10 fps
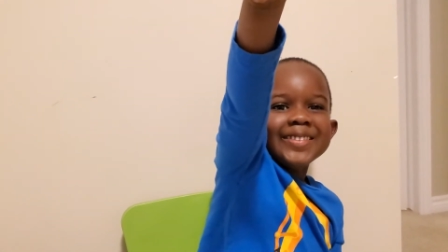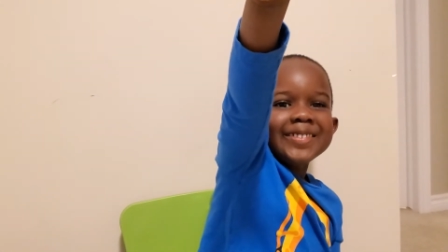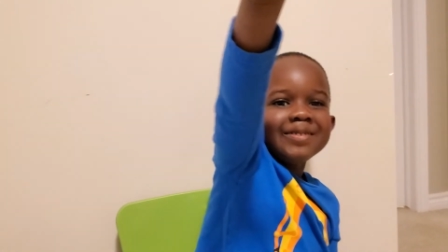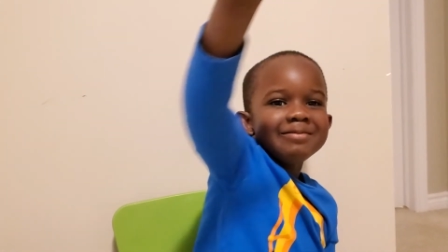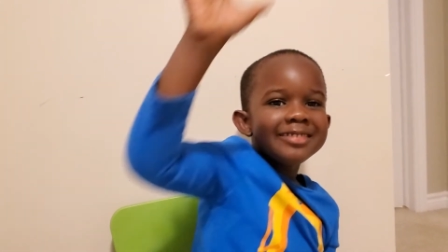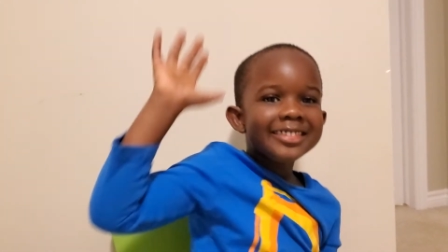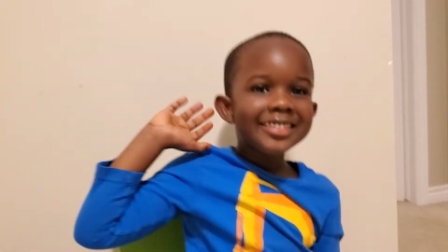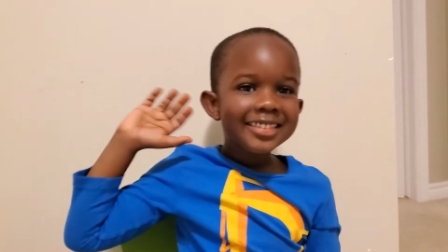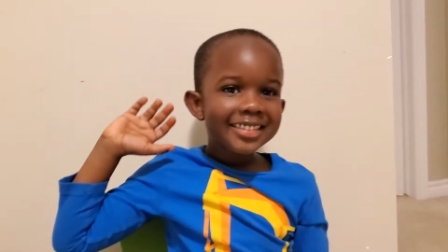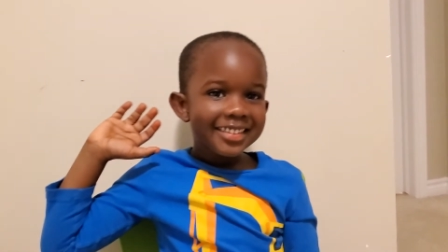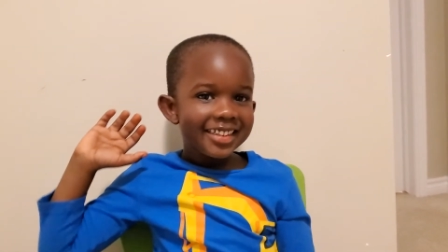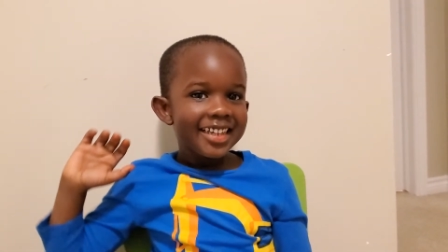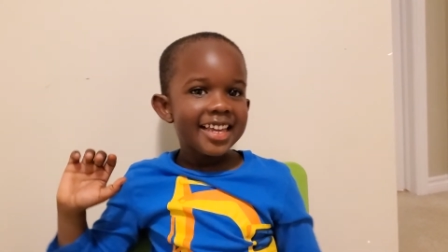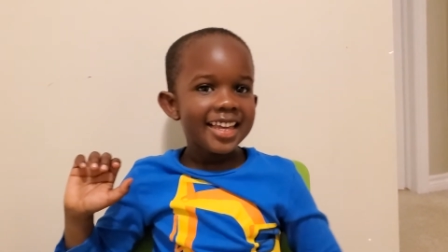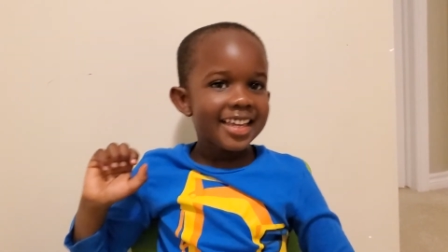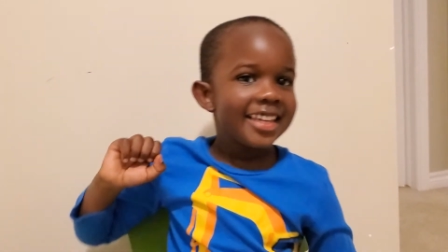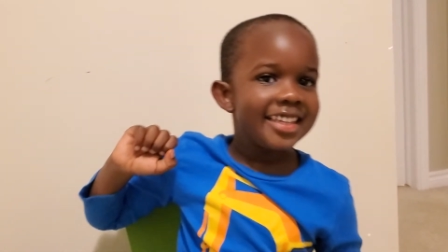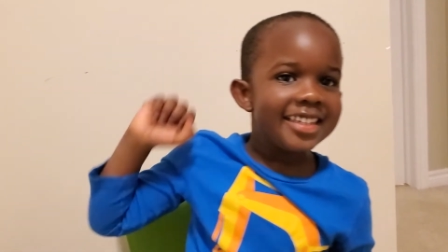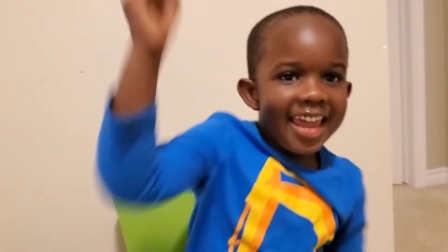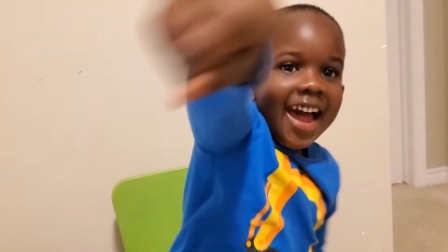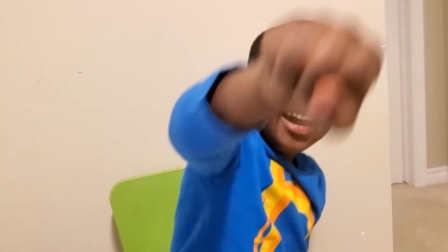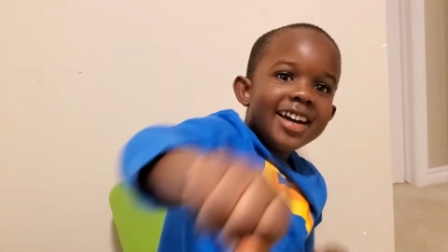You had fun doing that? Yeah.